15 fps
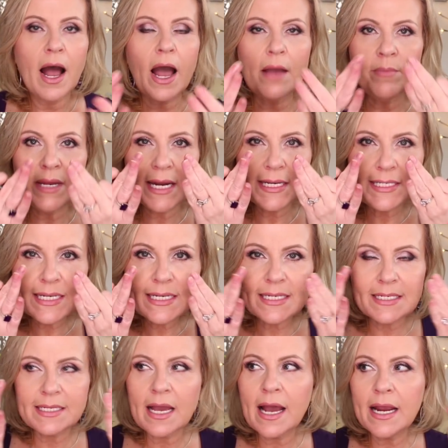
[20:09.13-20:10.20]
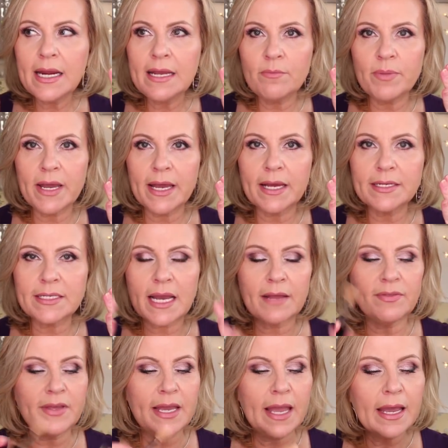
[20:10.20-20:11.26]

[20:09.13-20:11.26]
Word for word: I mean, I did a tiny bit at the